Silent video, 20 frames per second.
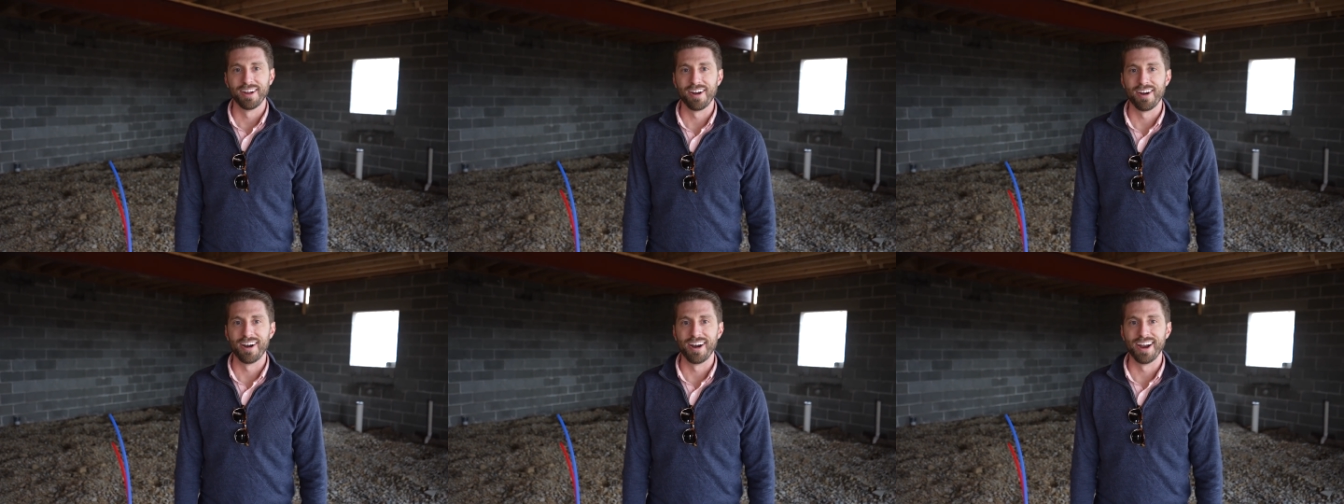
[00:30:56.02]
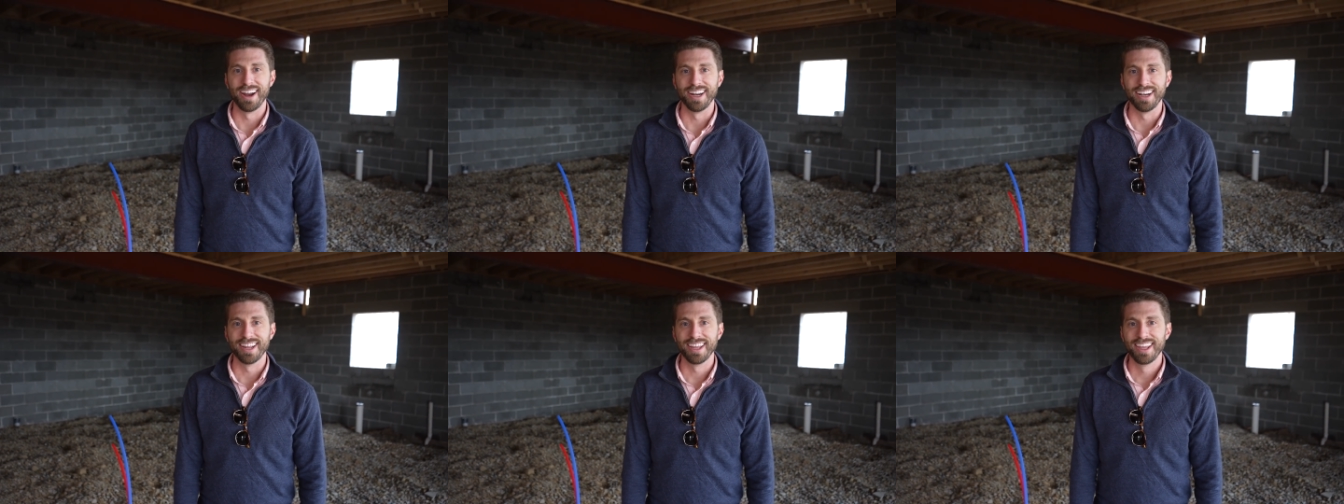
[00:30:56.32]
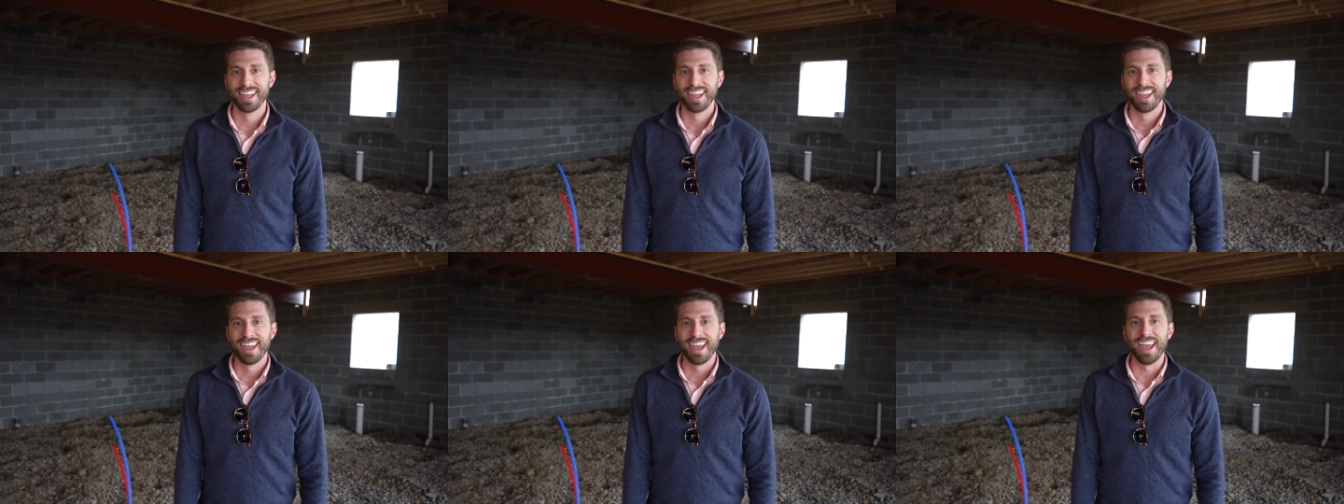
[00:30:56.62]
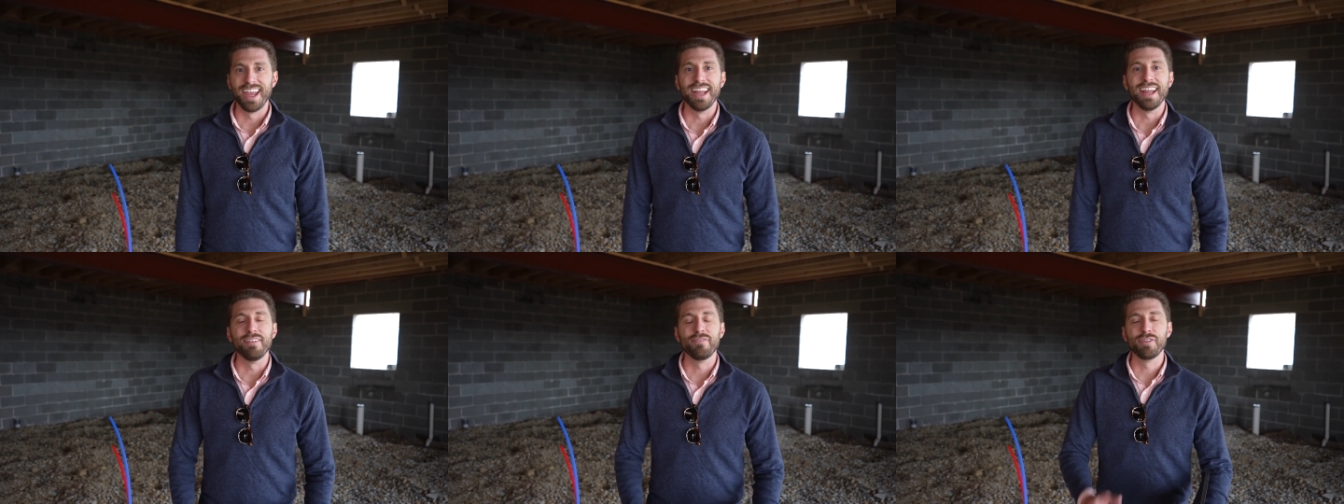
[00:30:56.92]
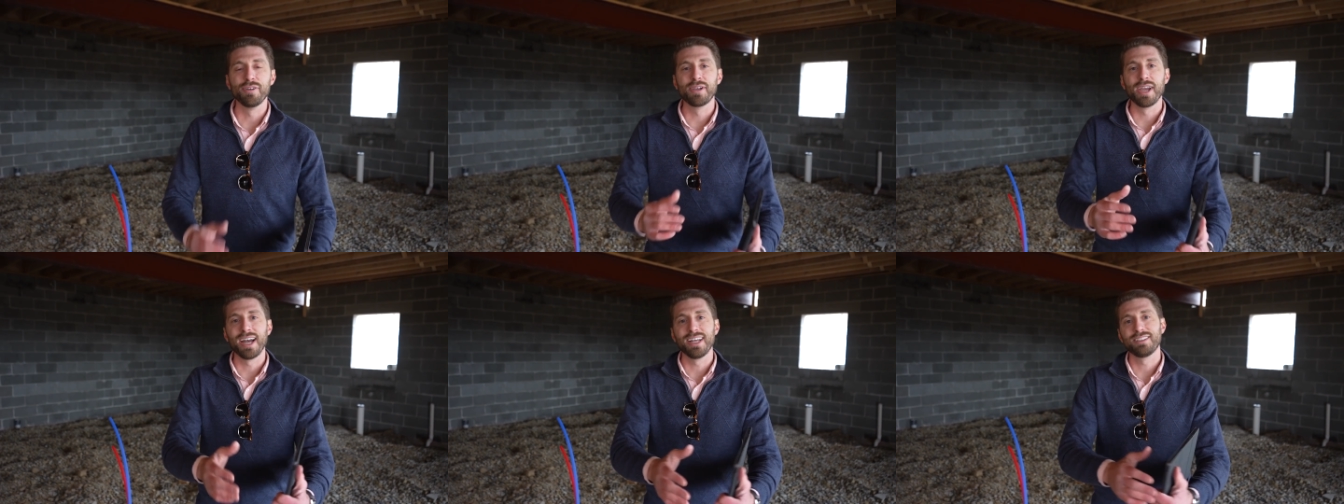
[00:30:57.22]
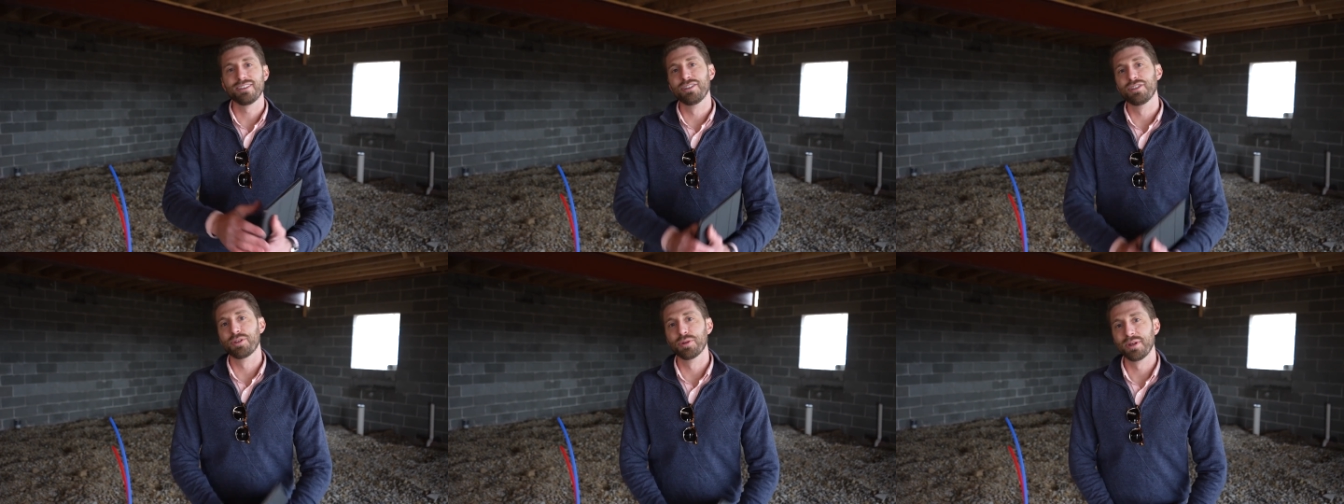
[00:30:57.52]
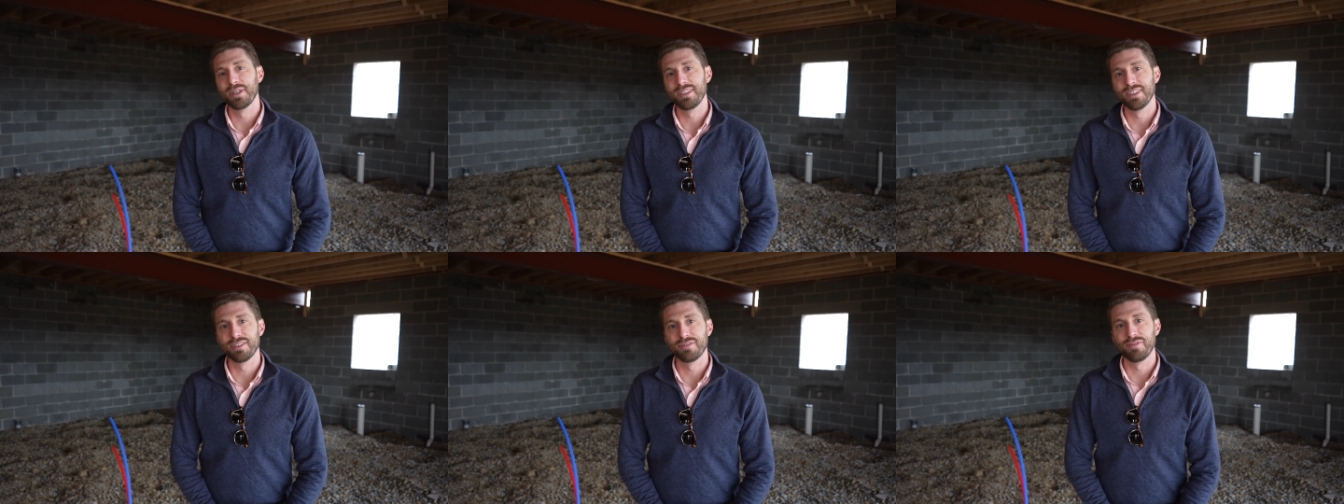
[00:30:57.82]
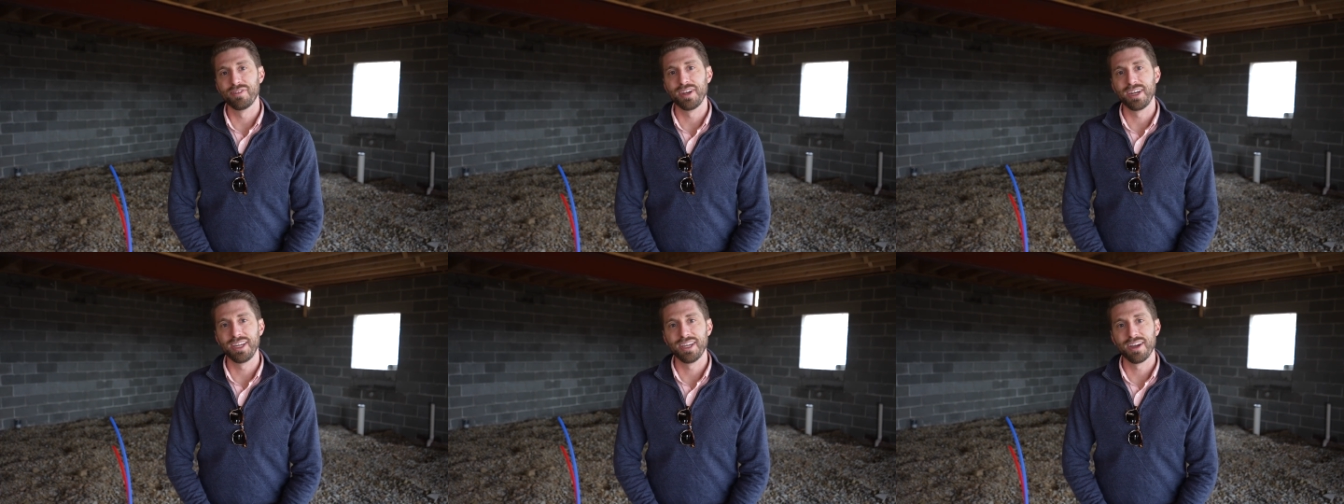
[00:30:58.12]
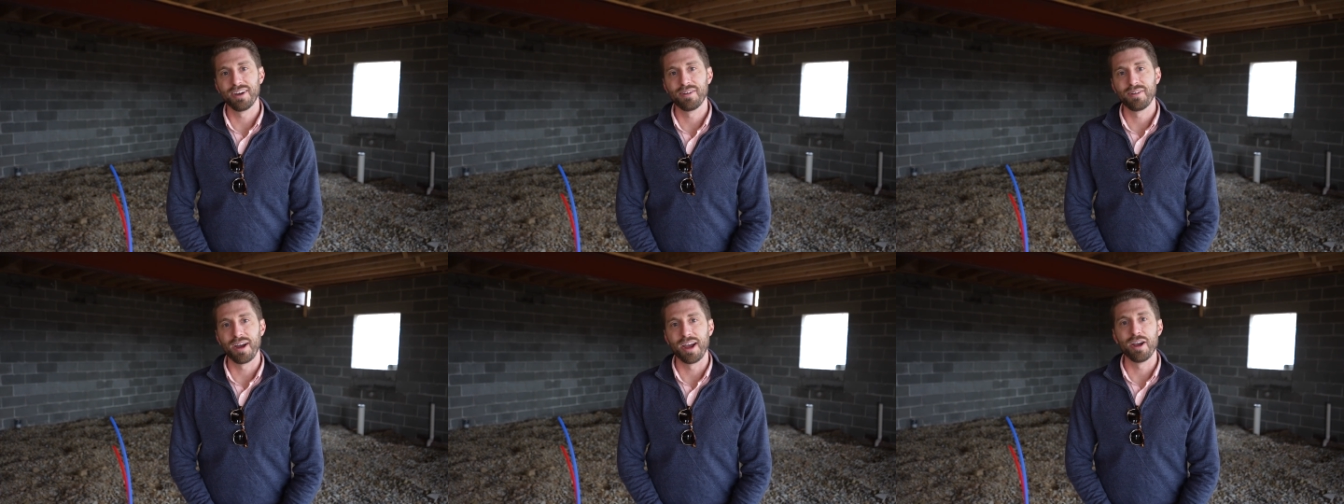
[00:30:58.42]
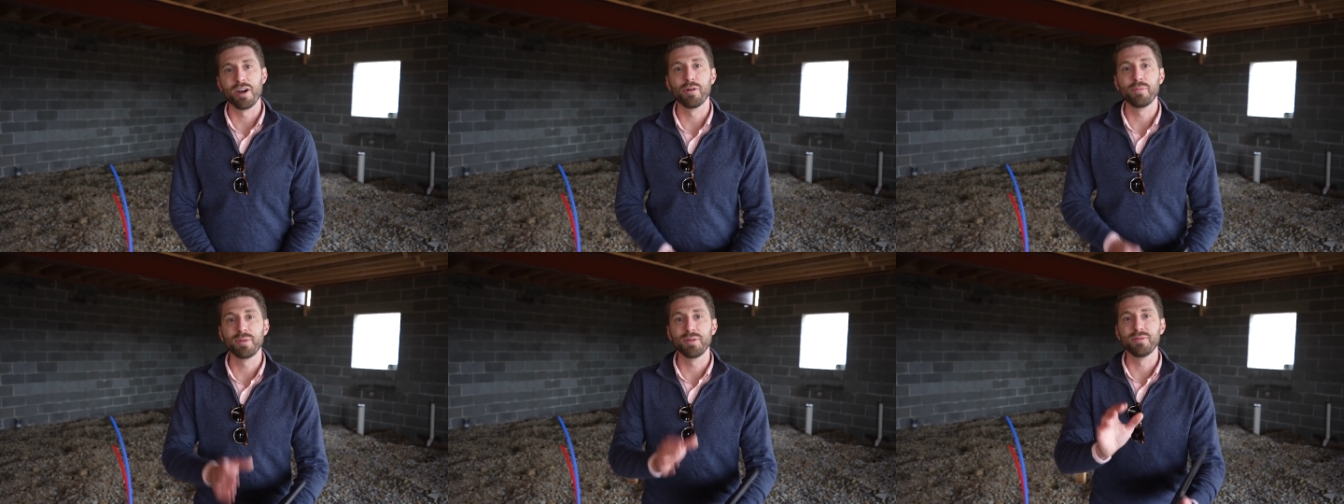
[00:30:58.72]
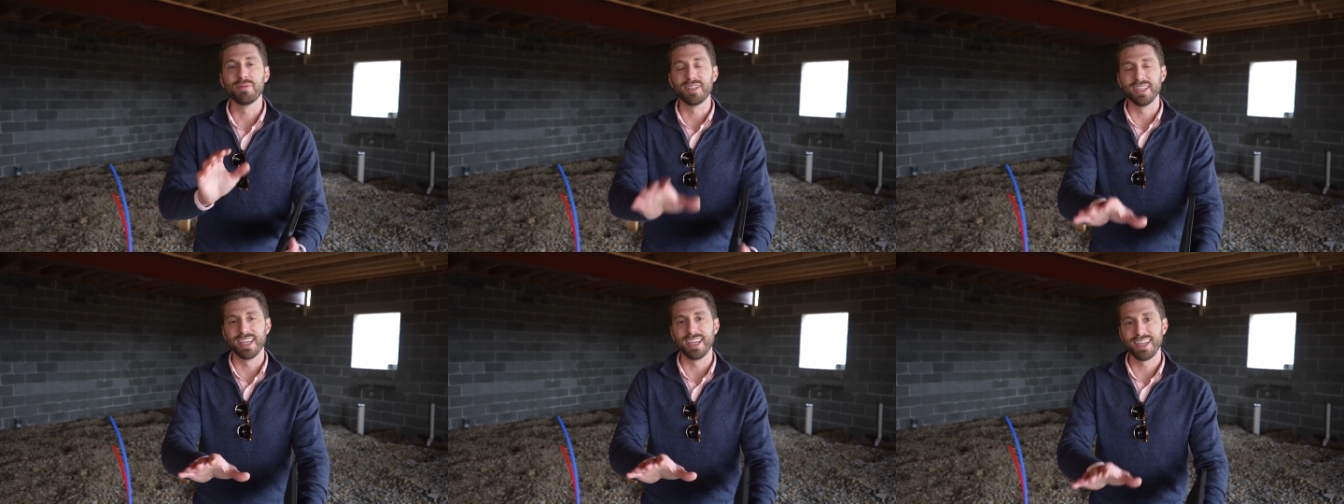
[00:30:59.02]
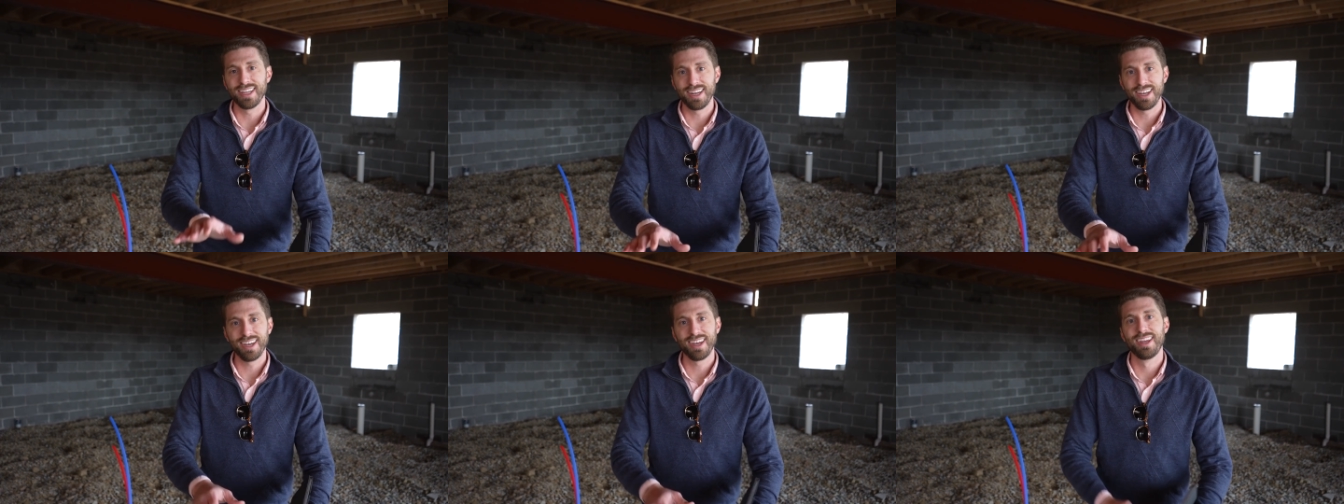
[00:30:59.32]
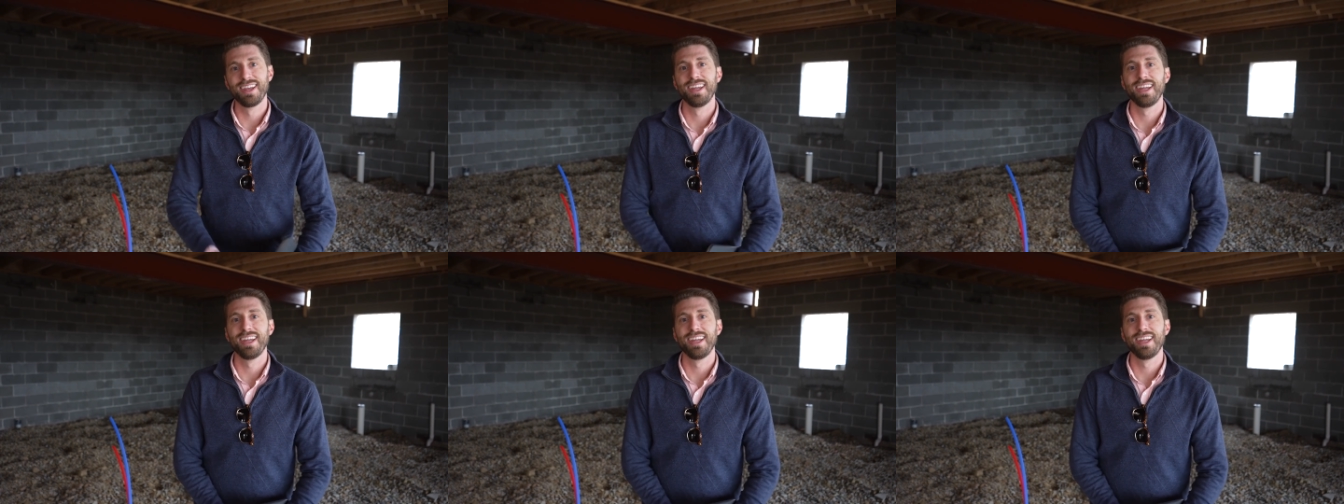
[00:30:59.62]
All right. Hey, if you guys enjoyed this video, I hope you did.